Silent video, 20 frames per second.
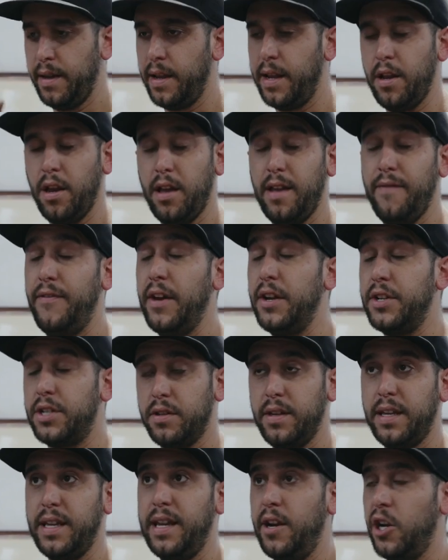
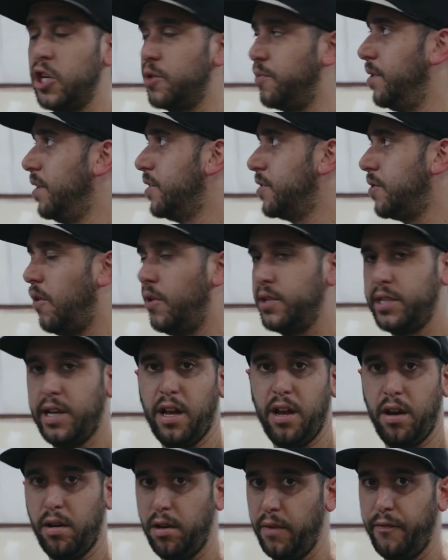eventually gears, but this car's got
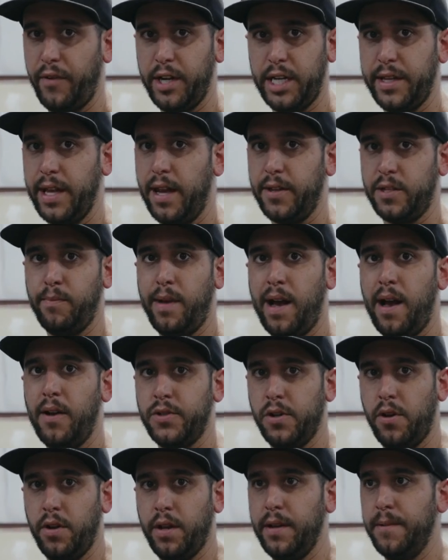150,000 miles
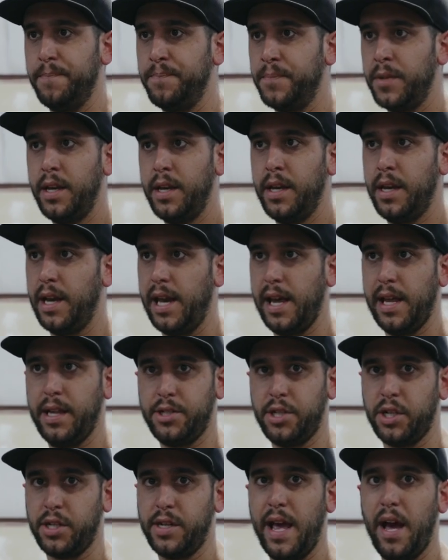on it and
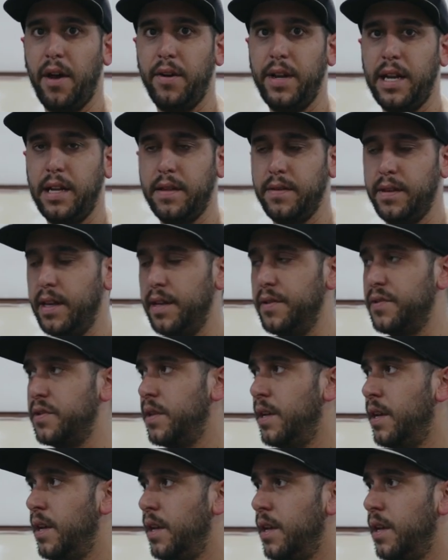just now needing this.